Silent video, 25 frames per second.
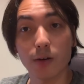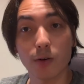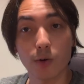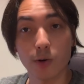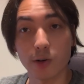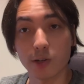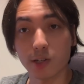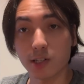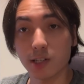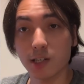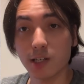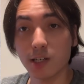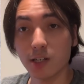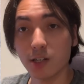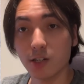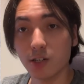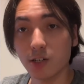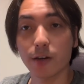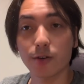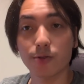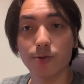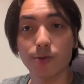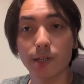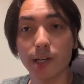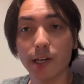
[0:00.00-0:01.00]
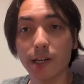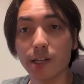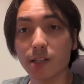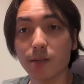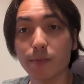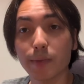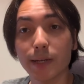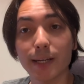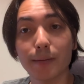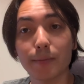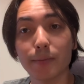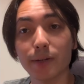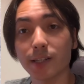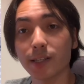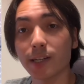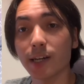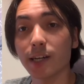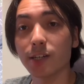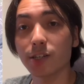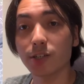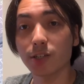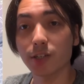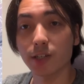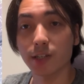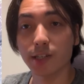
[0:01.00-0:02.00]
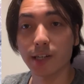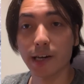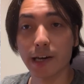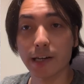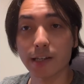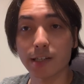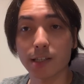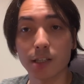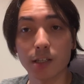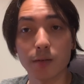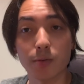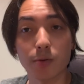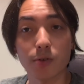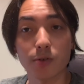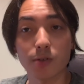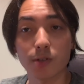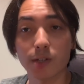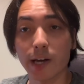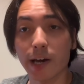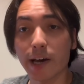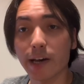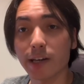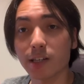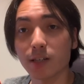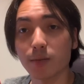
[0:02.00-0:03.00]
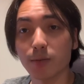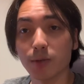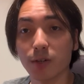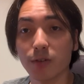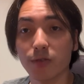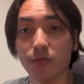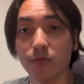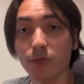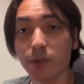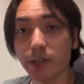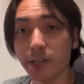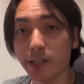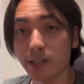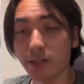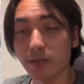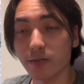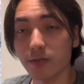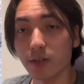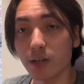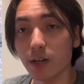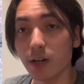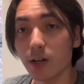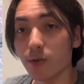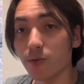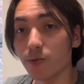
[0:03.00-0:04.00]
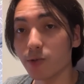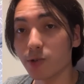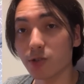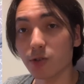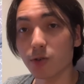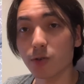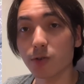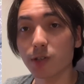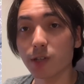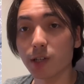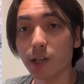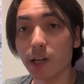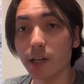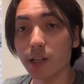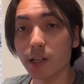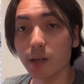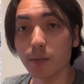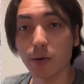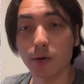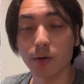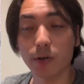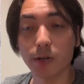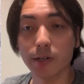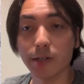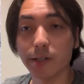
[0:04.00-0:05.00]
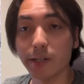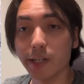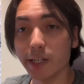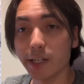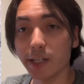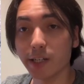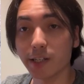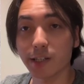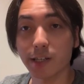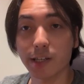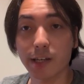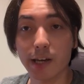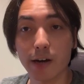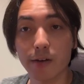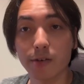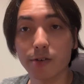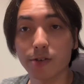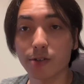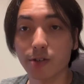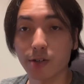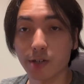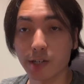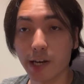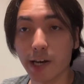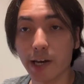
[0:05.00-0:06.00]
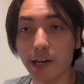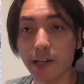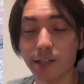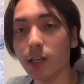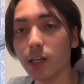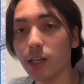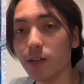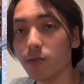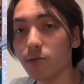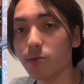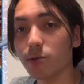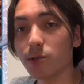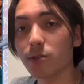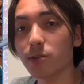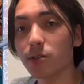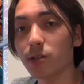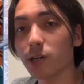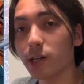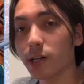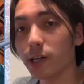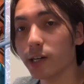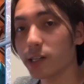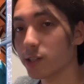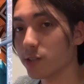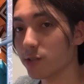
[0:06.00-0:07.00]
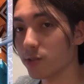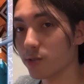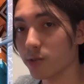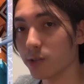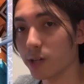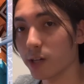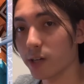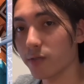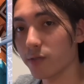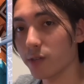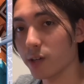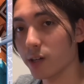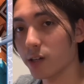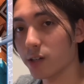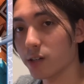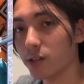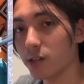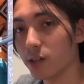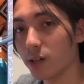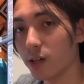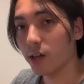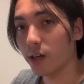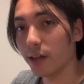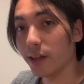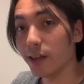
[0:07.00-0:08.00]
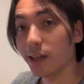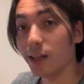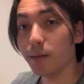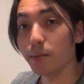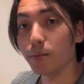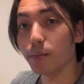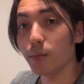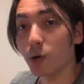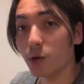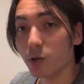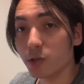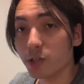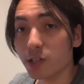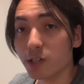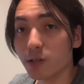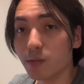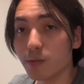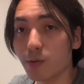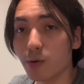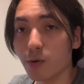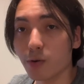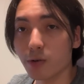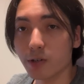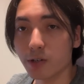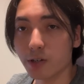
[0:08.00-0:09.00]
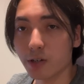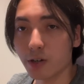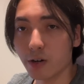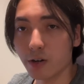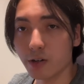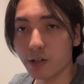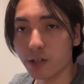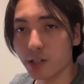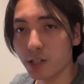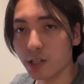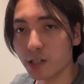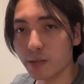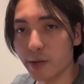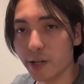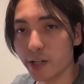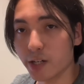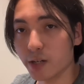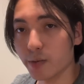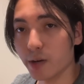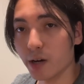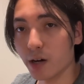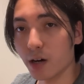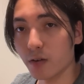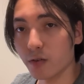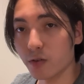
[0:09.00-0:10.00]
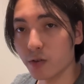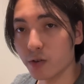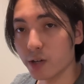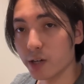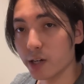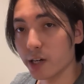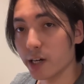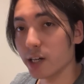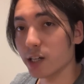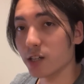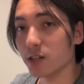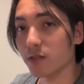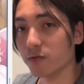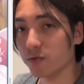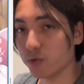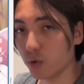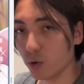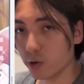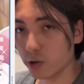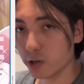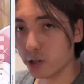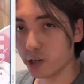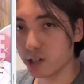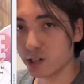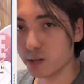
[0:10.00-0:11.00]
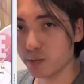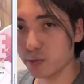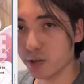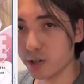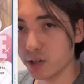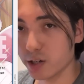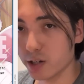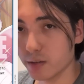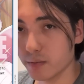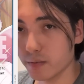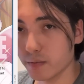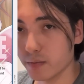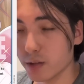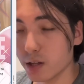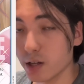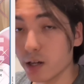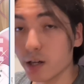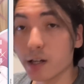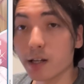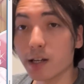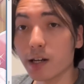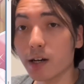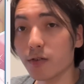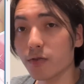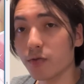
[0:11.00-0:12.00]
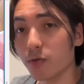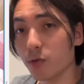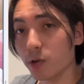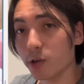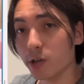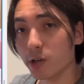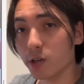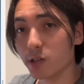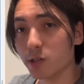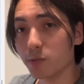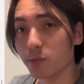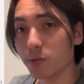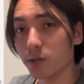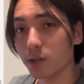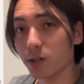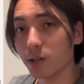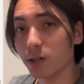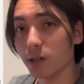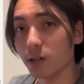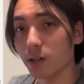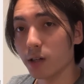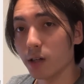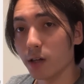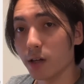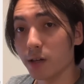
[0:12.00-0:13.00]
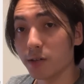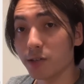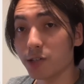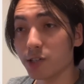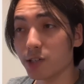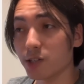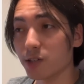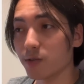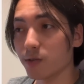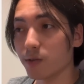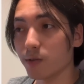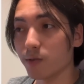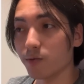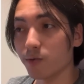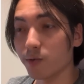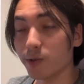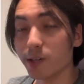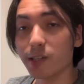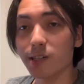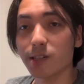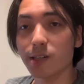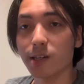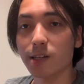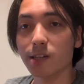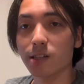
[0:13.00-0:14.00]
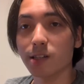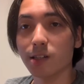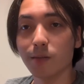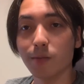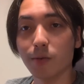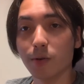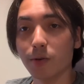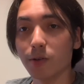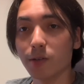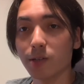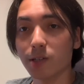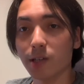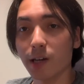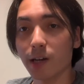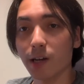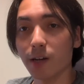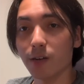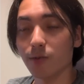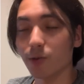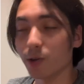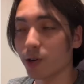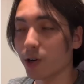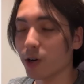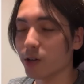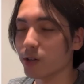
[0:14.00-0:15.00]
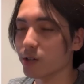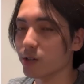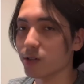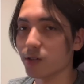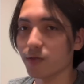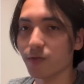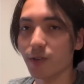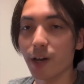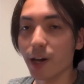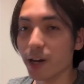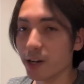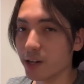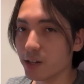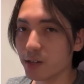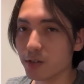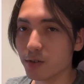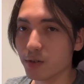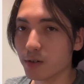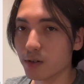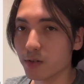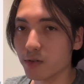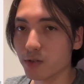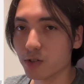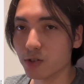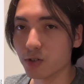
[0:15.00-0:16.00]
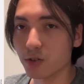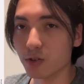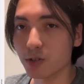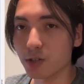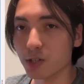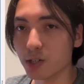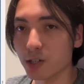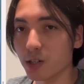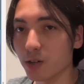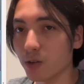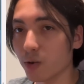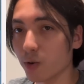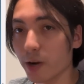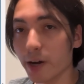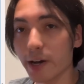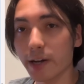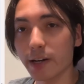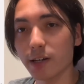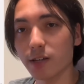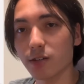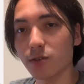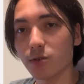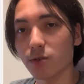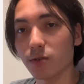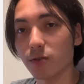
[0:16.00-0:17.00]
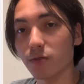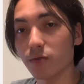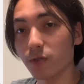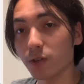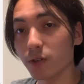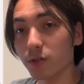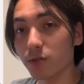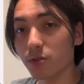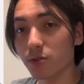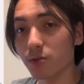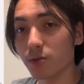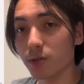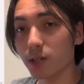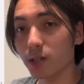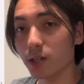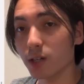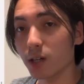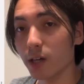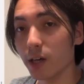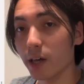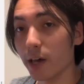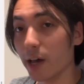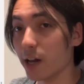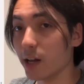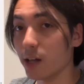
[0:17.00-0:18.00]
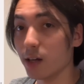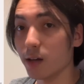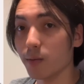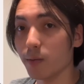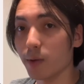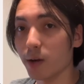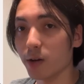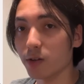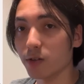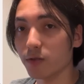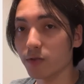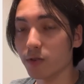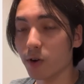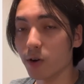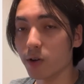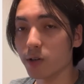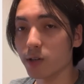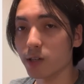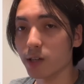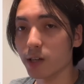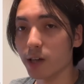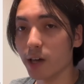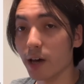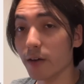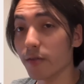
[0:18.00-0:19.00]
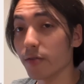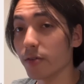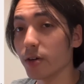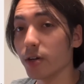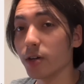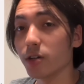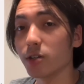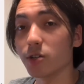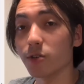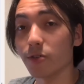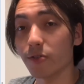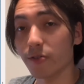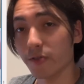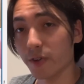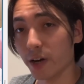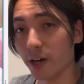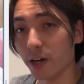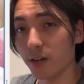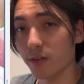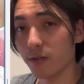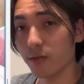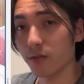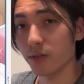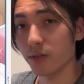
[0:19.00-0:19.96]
or Teach, it creates many potential attacks the opponent has to be afraid of, resulting in the opponent needing to counter attacks even when they're not at 0 life yet. The most important card to this matchup, however, is 4-cost Pudding. Now, 4-cost Pudding just resets the opponent's hand regardless of any sort of searching or any sort of filtering, any amount of cards that they have, to 5.